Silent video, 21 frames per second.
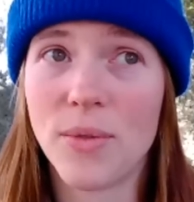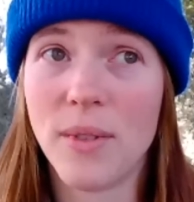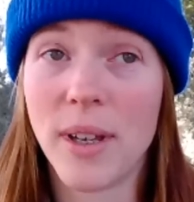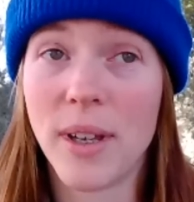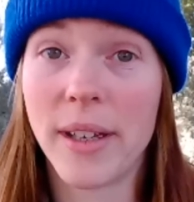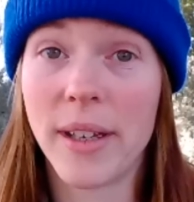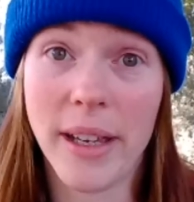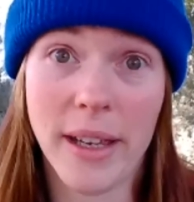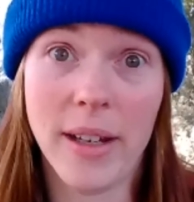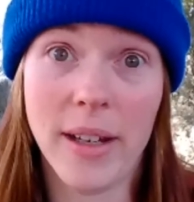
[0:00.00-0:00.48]

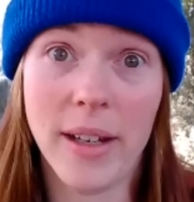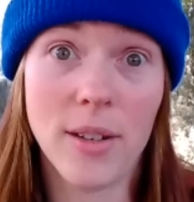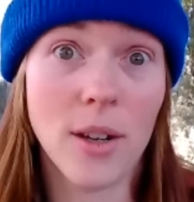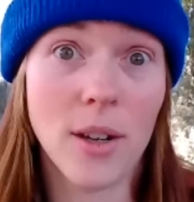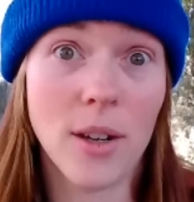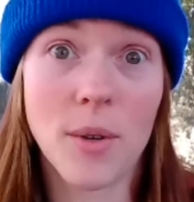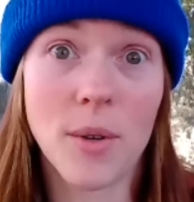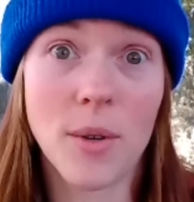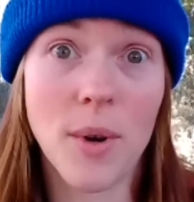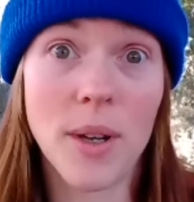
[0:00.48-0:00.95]
again,
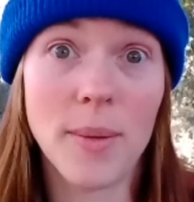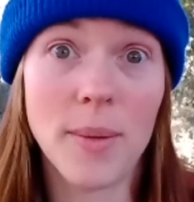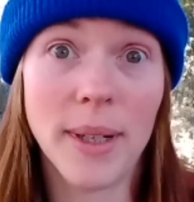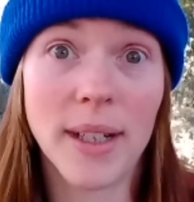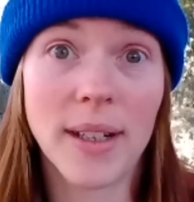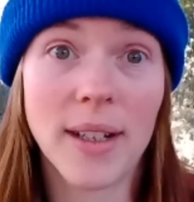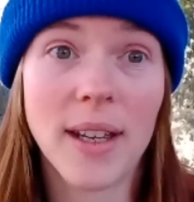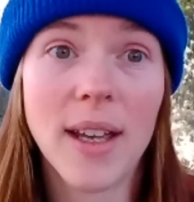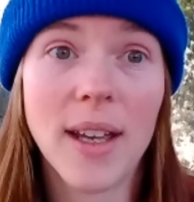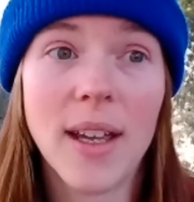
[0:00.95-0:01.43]

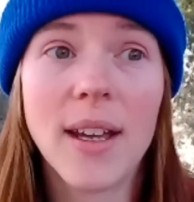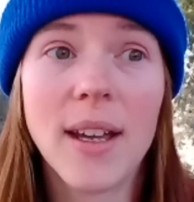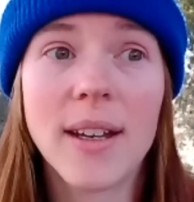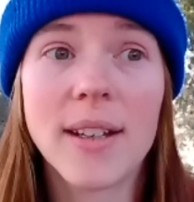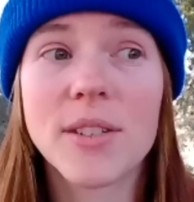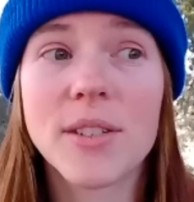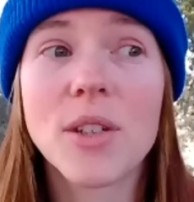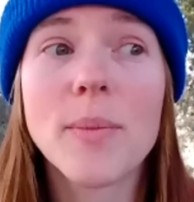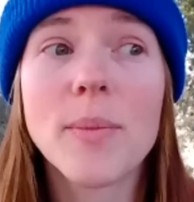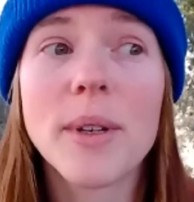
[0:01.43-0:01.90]
overwhelming.
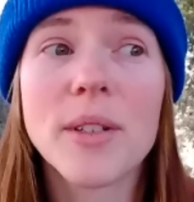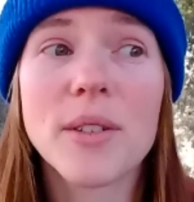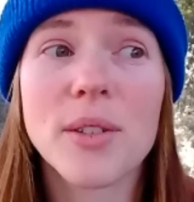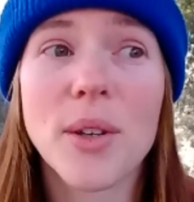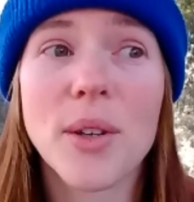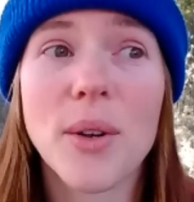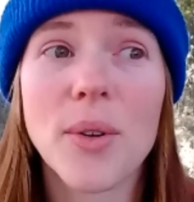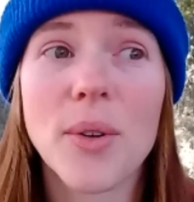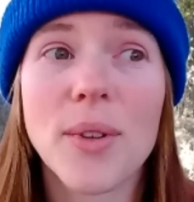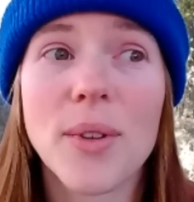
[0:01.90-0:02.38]
So much so